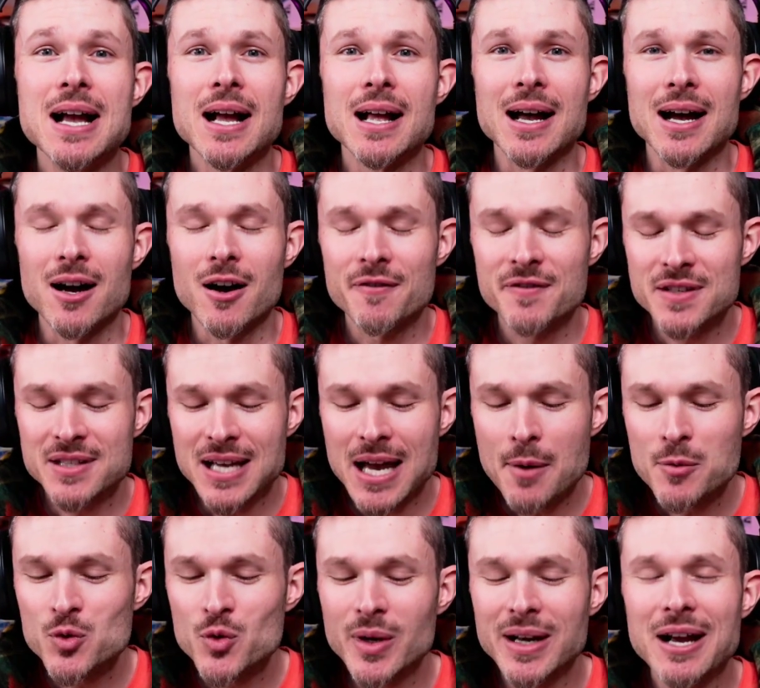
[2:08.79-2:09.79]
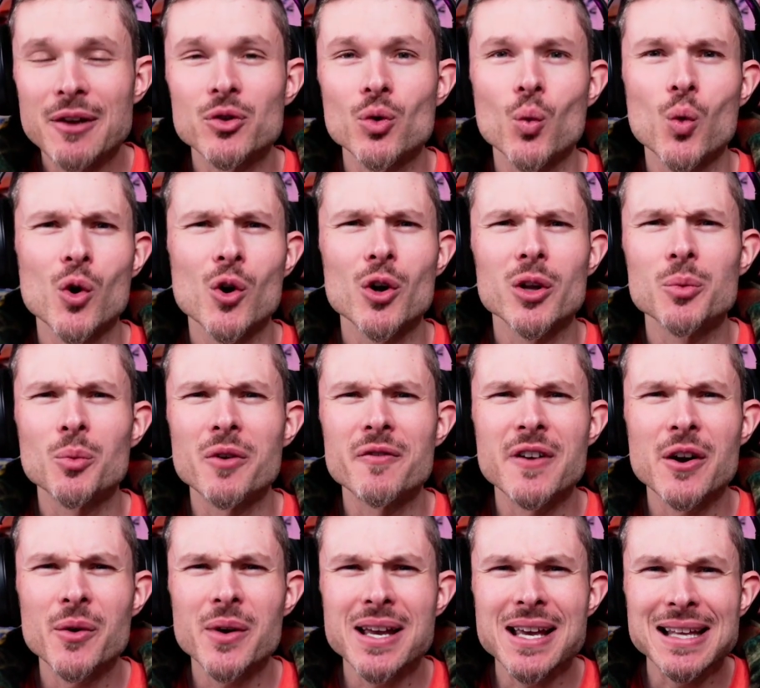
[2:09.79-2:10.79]
Oftentimes we get out in the world and we're
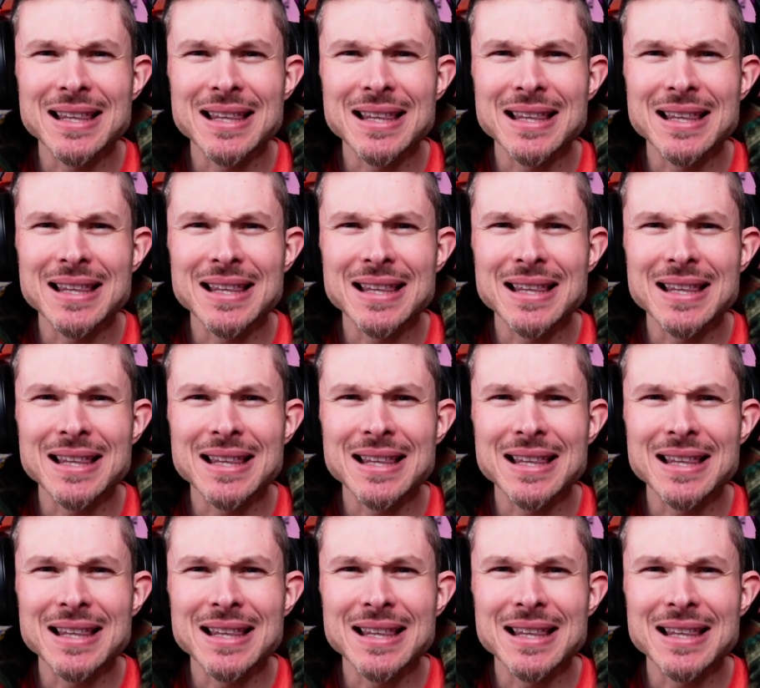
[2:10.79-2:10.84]
very